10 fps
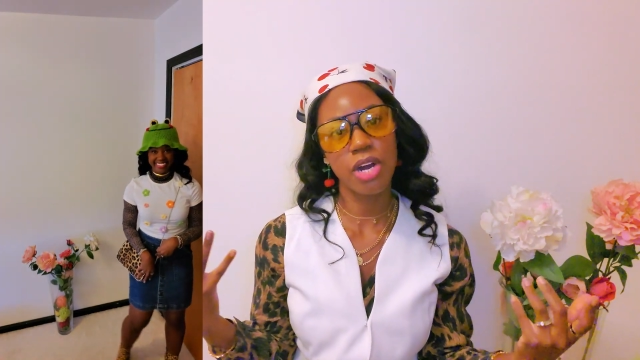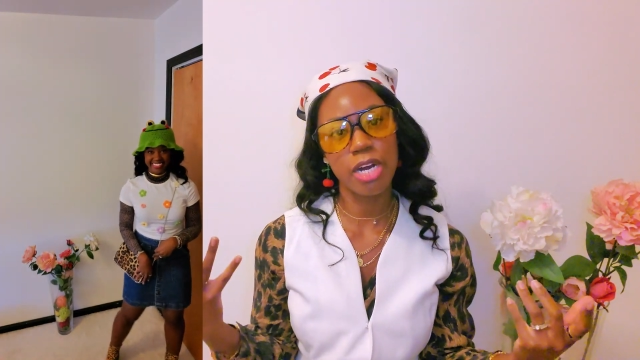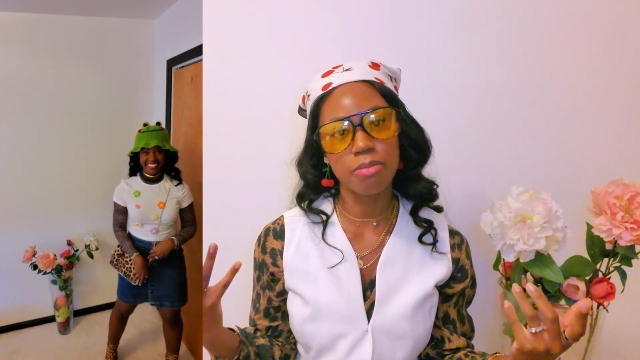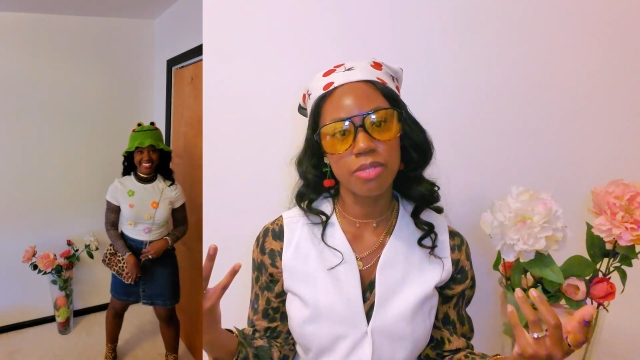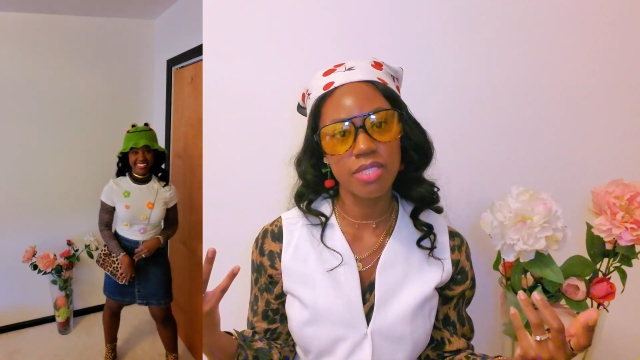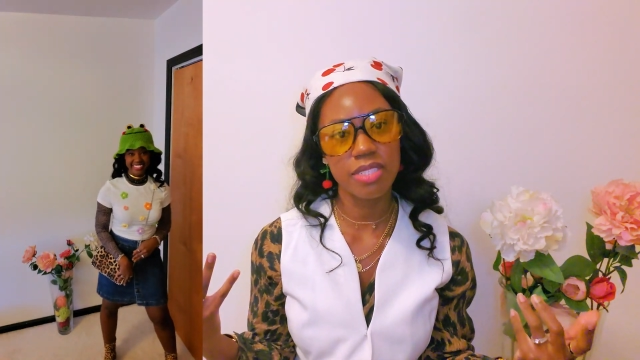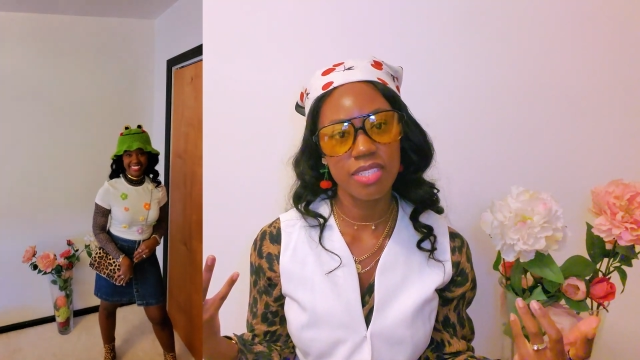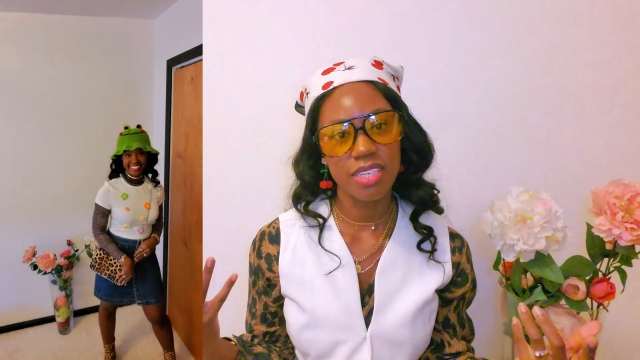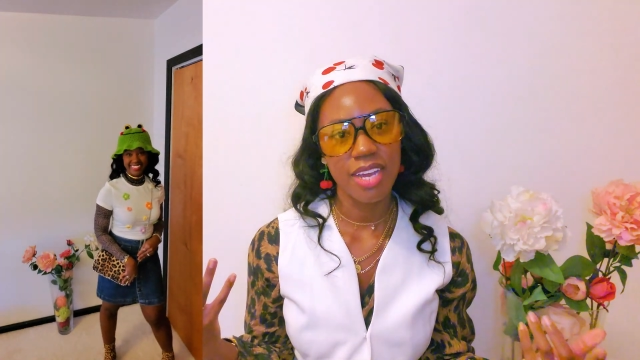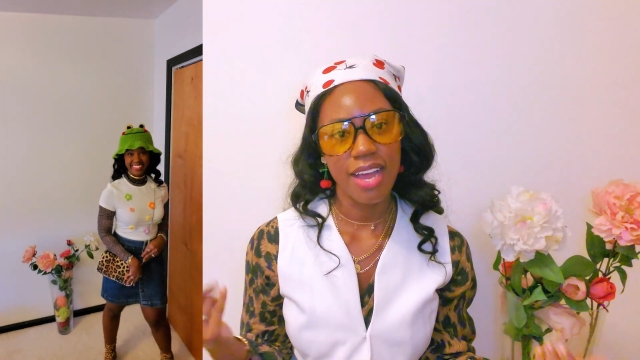arms,
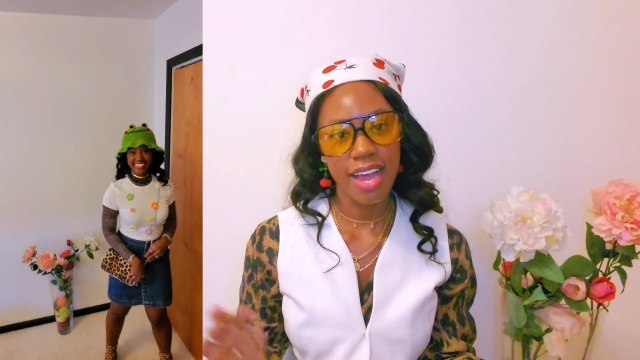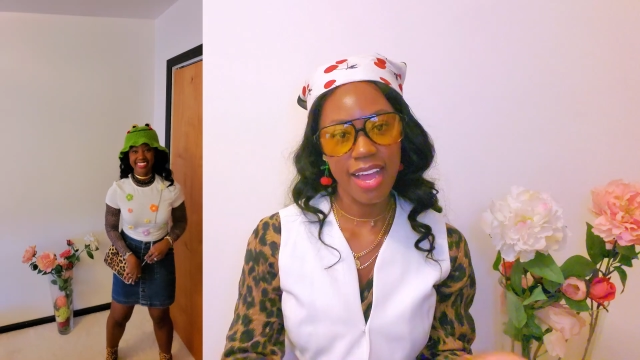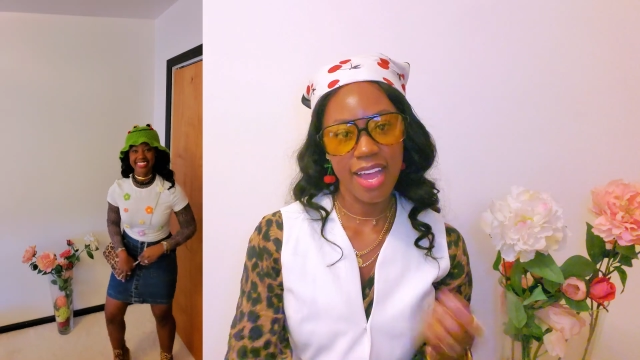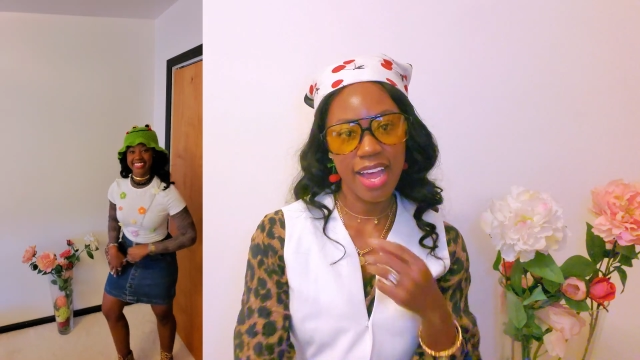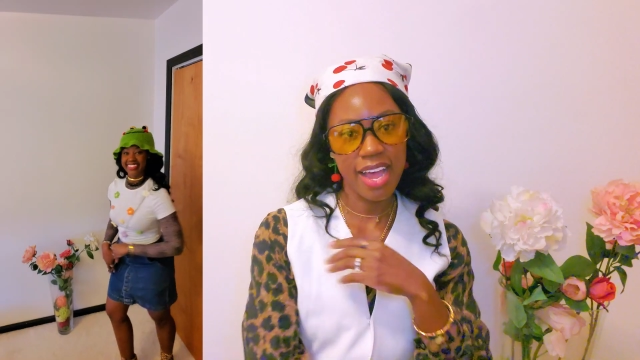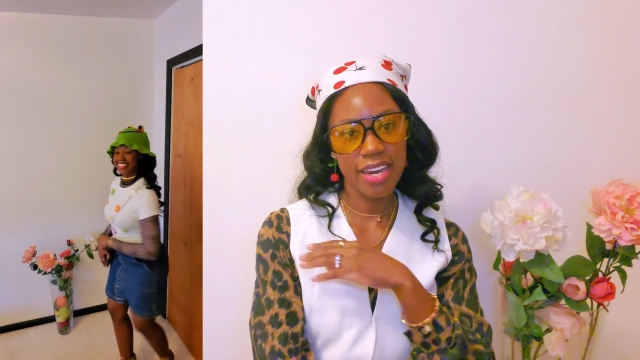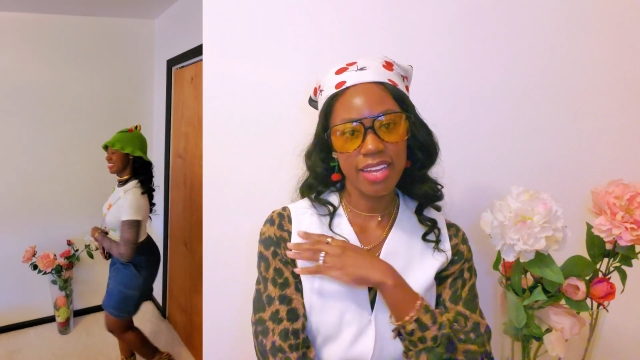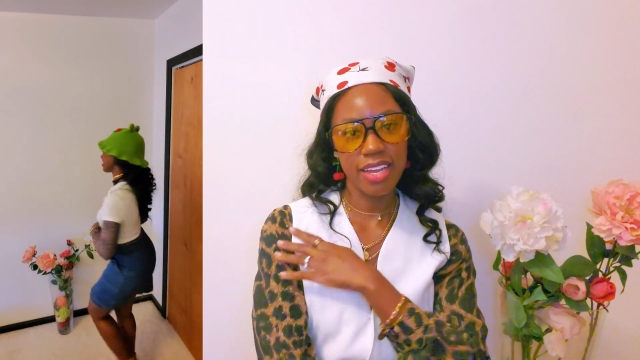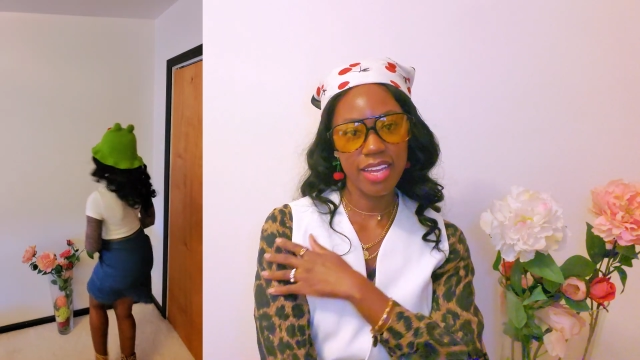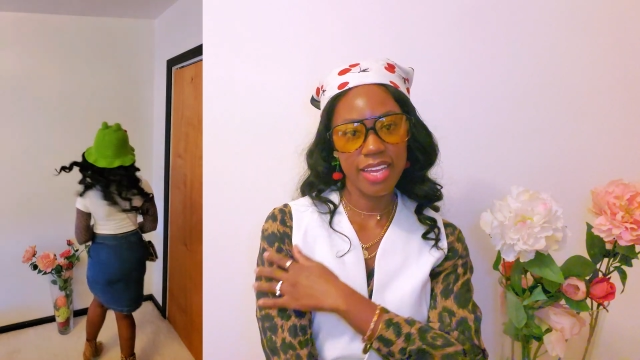I
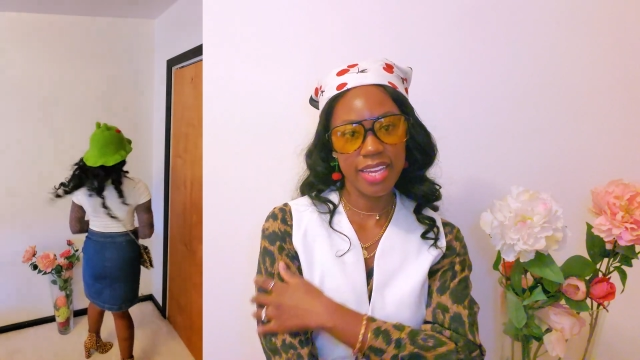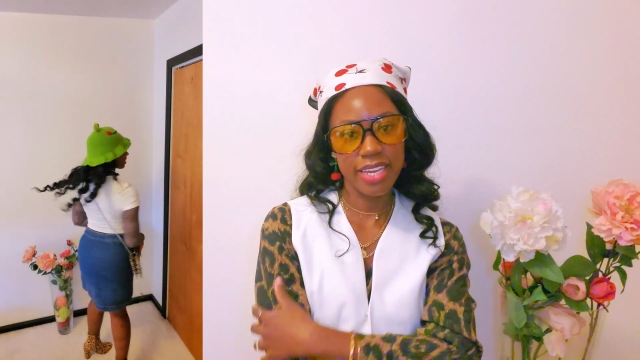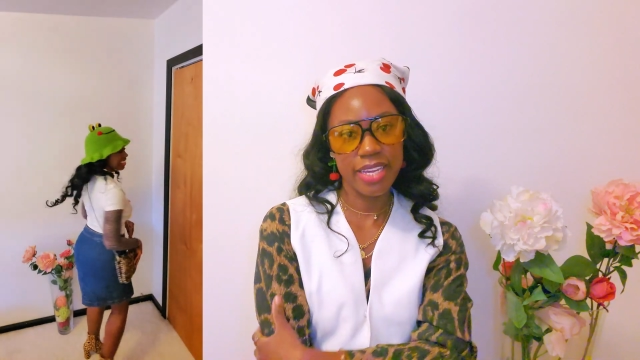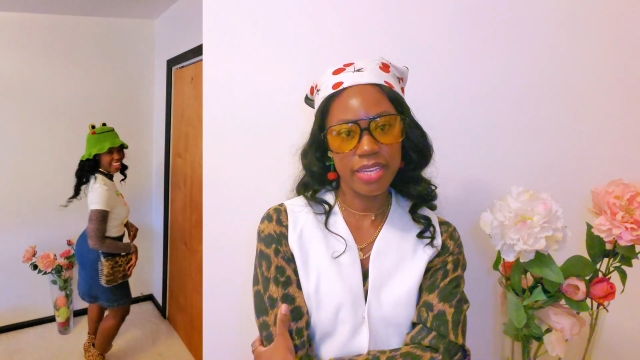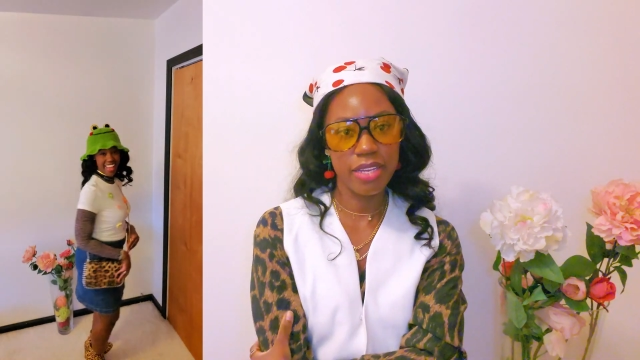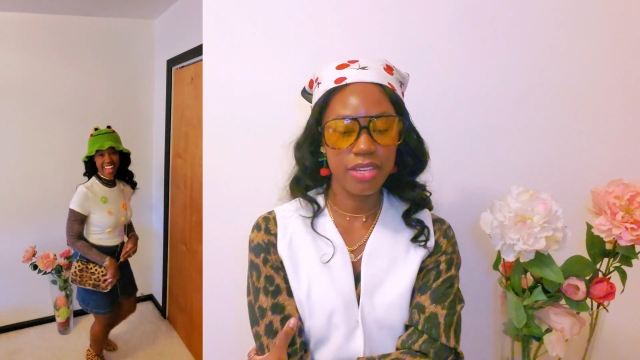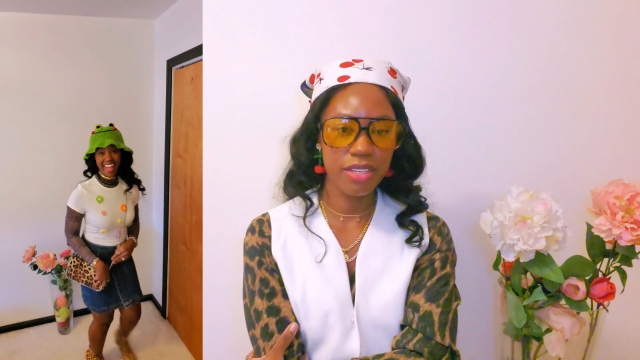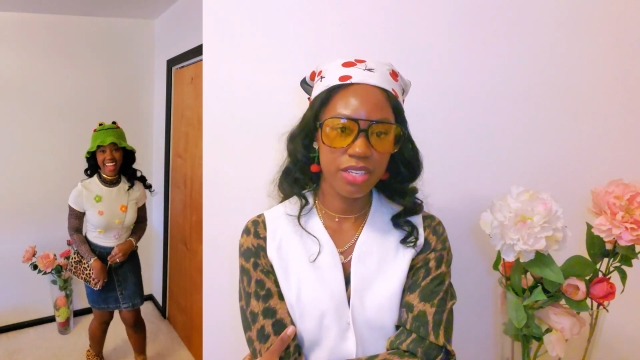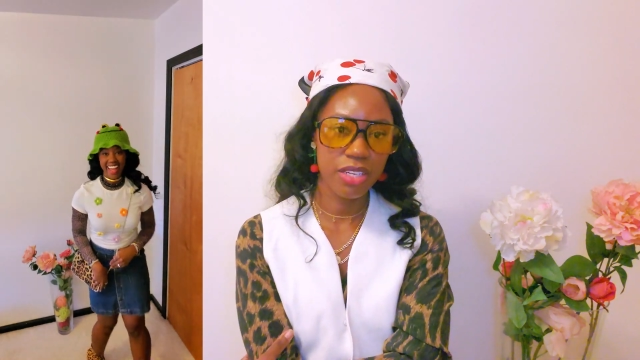had a